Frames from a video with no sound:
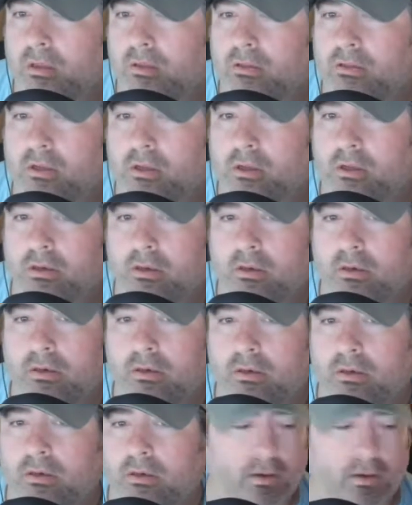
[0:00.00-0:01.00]
son
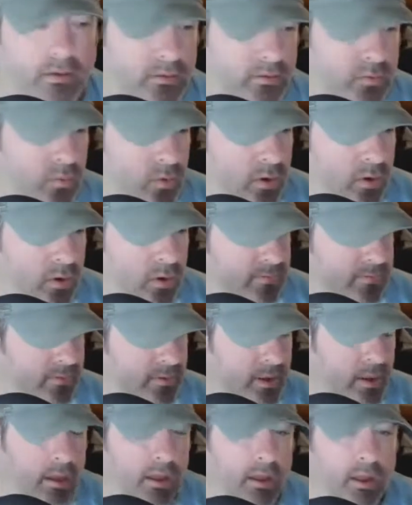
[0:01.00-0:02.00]
and his
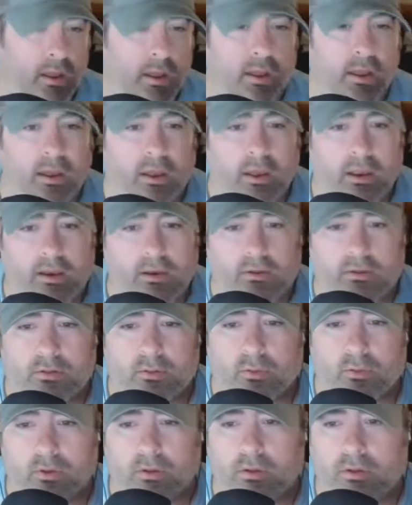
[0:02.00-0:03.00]
wife. And it
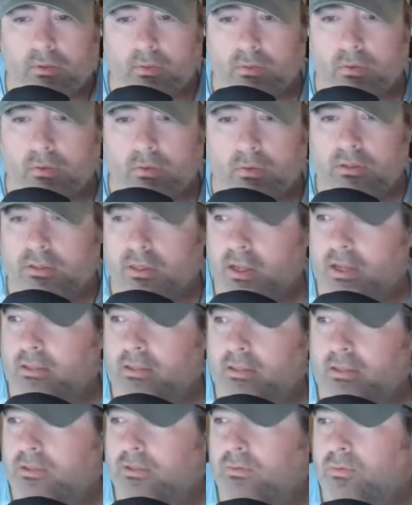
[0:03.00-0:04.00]
was a really, really
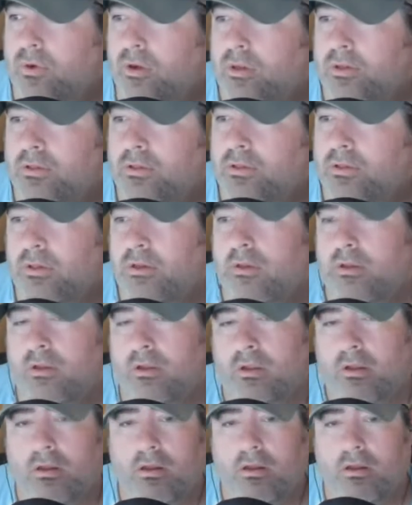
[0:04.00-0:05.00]
sad
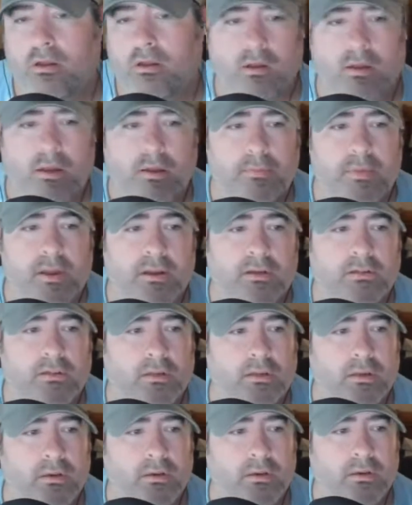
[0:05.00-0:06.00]
situation. I'm
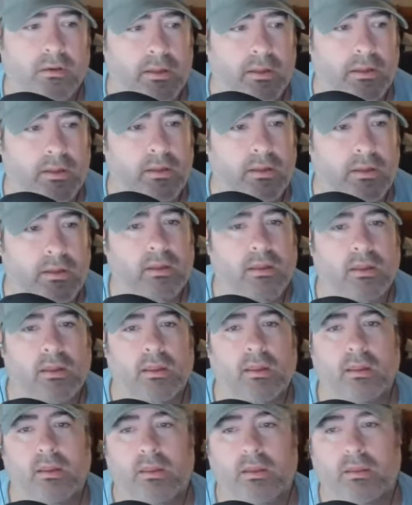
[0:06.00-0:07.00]
actually going to
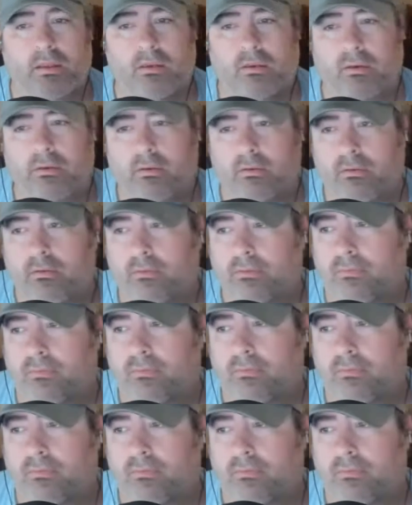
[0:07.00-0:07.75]
be in